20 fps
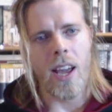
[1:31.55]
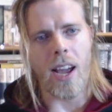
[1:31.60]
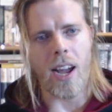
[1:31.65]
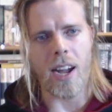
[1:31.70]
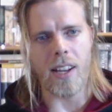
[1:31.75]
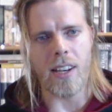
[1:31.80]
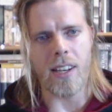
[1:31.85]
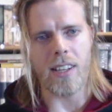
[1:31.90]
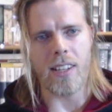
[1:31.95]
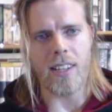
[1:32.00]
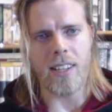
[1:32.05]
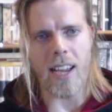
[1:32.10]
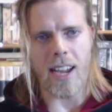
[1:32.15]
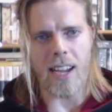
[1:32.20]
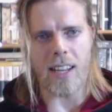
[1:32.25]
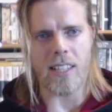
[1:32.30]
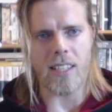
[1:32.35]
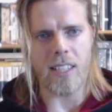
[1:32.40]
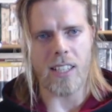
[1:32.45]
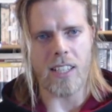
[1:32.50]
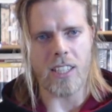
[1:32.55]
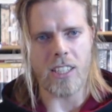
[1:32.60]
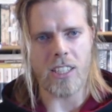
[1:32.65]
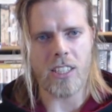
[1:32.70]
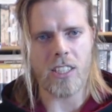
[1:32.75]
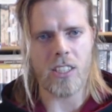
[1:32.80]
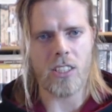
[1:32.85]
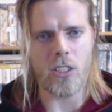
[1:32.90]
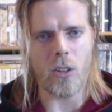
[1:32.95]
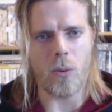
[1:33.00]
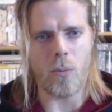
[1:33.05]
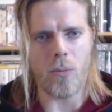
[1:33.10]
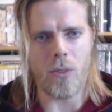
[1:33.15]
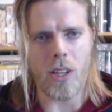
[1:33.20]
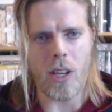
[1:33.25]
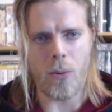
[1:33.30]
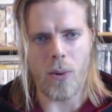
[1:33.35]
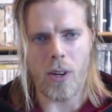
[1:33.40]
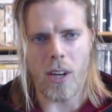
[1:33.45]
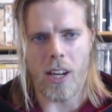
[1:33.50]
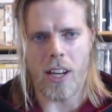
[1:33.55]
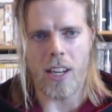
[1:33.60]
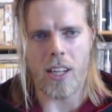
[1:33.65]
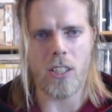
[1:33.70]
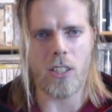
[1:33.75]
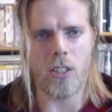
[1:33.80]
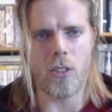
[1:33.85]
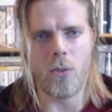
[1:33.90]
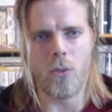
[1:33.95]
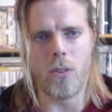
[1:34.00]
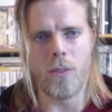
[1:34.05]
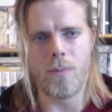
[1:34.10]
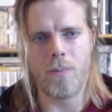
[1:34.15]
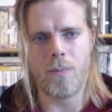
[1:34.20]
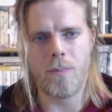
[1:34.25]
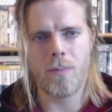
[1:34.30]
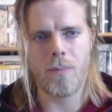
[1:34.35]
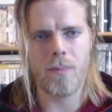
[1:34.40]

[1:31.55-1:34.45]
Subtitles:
And that is something I would like to